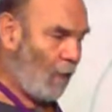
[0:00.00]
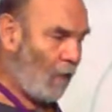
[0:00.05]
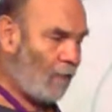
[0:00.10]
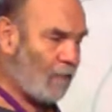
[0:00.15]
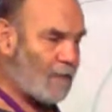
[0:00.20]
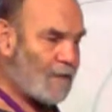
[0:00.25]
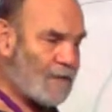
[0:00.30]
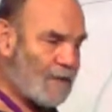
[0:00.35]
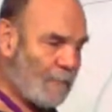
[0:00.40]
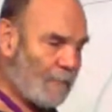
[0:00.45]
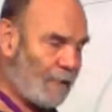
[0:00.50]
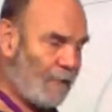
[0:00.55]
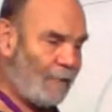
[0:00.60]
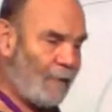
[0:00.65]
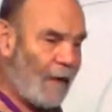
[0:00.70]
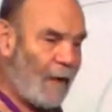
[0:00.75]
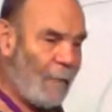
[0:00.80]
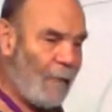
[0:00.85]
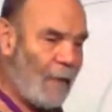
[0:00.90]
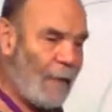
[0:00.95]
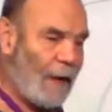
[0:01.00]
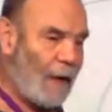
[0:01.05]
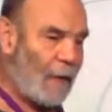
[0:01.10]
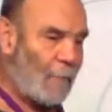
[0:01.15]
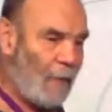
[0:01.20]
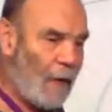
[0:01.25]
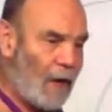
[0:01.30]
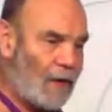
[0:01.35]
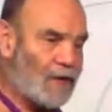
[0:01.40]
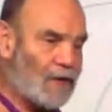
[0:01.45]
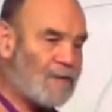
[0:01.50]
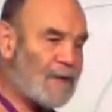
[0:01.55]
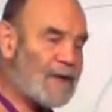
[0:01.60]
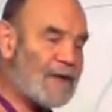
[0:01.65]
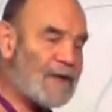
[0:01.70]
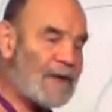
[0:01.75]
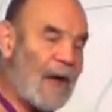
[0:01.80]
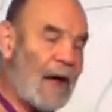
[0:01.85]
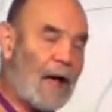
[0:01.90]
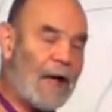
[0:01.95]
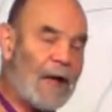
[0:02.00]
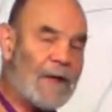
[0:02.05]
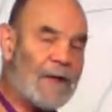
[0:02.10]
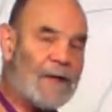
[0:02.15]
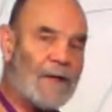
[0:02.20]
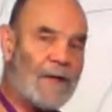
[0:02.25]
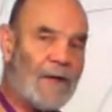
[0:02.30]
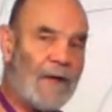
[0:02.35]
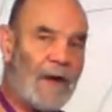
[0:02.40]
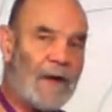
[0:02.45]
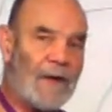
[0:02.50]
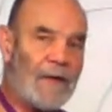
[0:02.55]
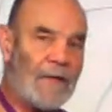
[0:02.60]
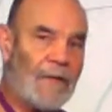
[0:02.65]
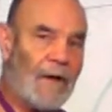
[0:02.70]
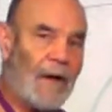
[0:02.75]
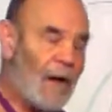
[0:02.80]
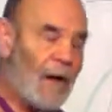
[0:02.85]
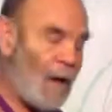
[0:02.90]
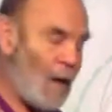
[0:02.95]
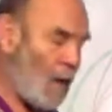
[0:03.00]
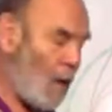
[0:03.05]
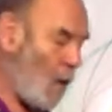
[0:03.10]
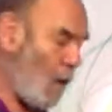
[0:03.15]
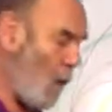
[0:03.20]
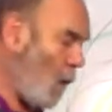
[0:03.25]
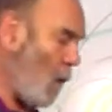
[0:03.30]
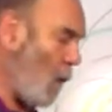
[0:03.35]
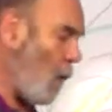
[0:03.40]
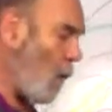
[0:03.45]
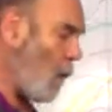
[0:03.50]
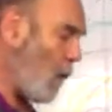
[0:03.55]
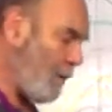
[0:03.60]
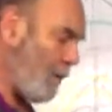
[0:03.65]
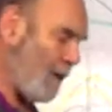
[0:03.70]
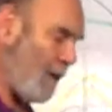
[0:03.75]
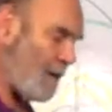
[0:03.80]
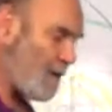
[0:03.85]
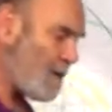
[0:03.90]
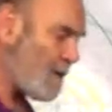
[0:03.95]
oversimplify much of the science that we've been